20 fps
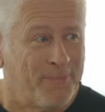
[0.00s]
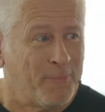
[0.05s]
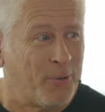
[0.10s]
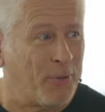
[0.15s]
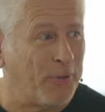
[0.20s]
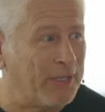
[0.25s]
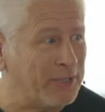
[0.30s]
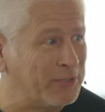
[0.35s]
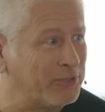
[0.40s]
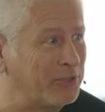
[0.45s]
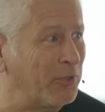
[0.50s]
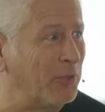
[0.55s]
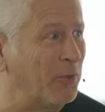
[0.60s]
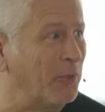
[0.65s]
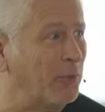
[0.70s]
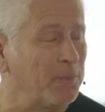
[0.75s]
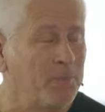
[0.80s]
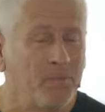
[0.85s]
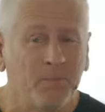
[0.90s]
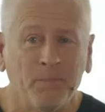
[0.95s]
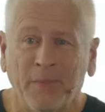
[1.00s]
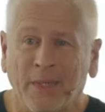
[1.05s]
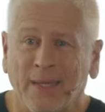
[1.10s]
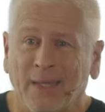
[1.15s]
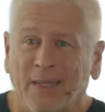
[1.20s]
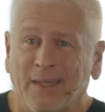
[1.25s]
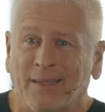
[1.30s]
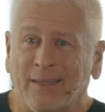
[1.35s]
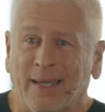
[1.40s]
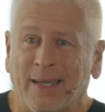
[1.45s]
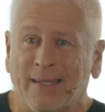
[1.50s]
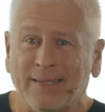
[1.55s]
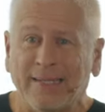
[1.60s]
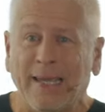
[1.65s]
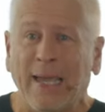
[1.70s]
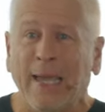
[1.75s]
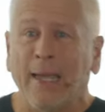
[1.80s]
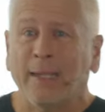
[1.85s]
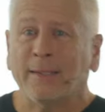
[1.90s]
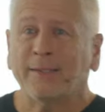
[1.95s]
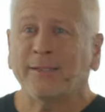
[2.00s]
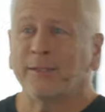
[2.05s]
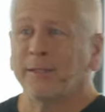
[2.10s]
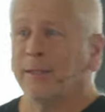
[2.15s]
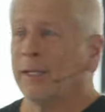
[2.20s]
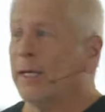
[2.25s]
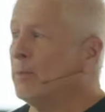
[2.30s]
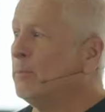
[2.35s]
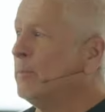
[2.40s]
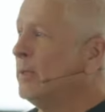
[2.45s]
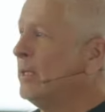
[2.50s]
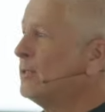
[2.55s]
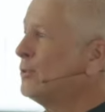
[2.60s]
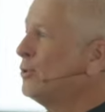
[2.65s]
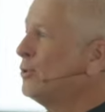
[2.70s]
Pretty soon, that text led me